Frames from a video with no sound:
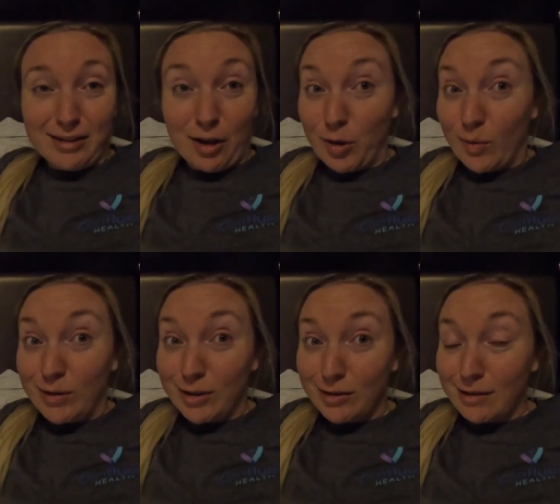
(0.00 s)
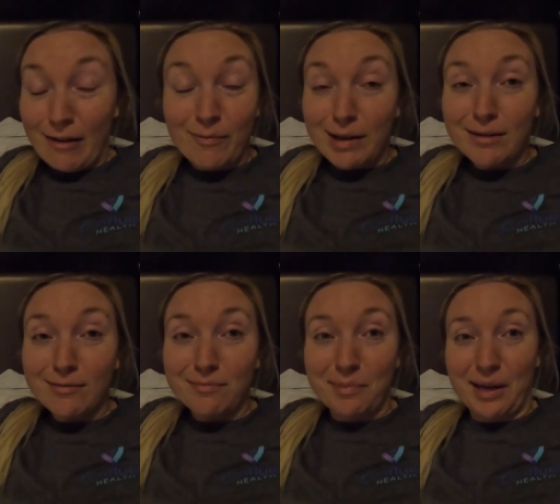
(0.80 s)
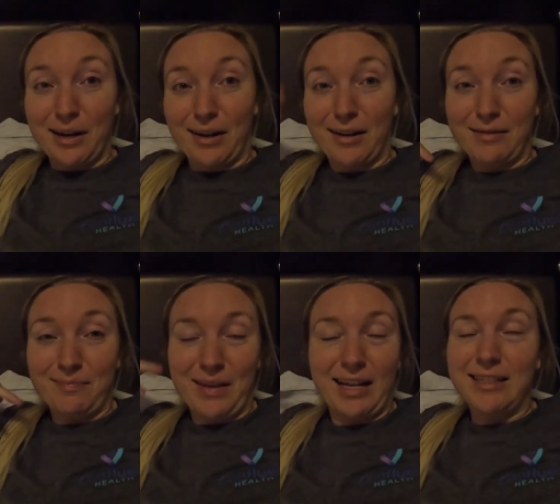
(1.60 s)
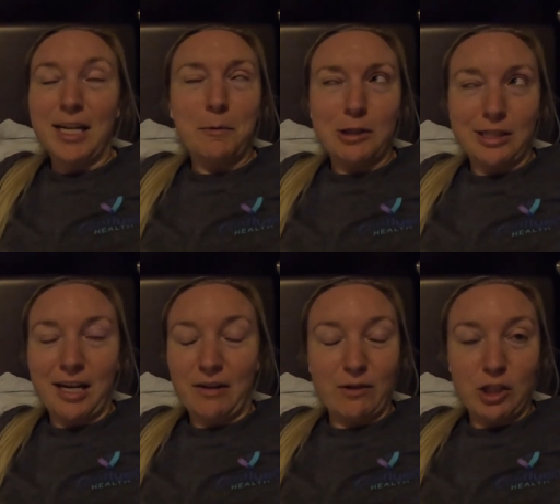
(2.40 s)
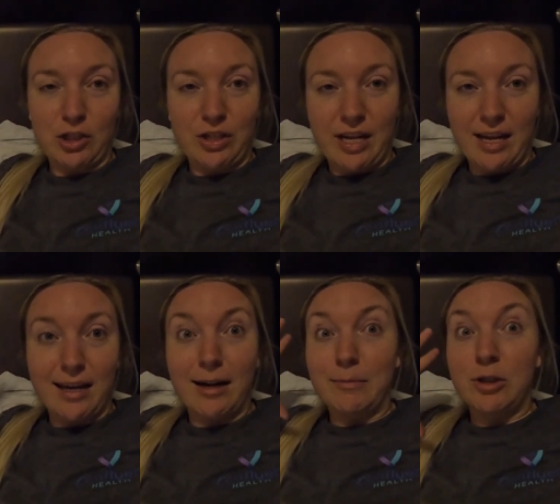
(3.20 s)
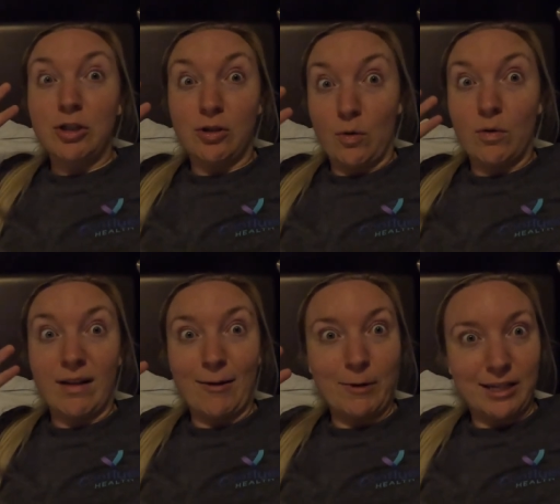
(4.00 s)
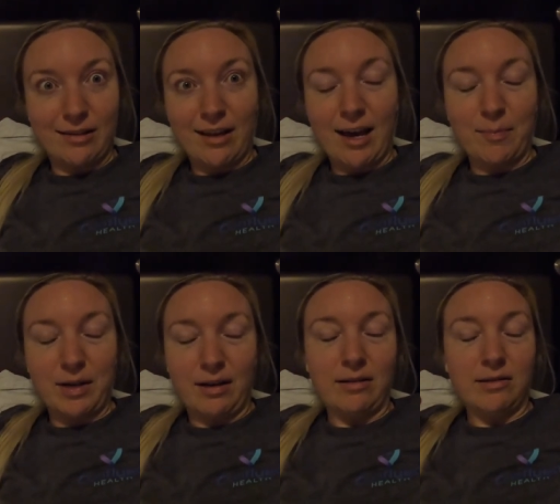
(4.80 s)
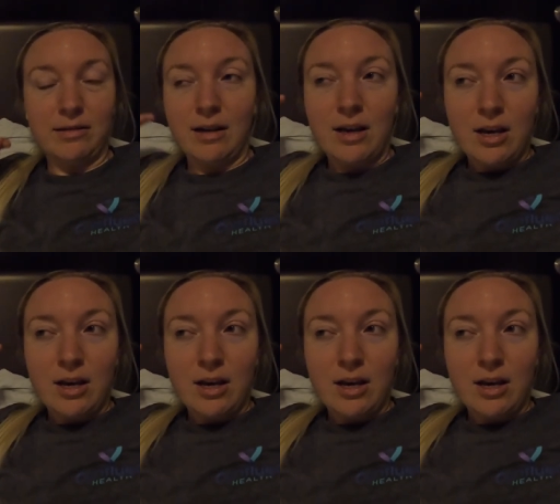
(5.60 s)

other ones have been, but yeah, today was just kind of a chill day, and I'm so glad we did that because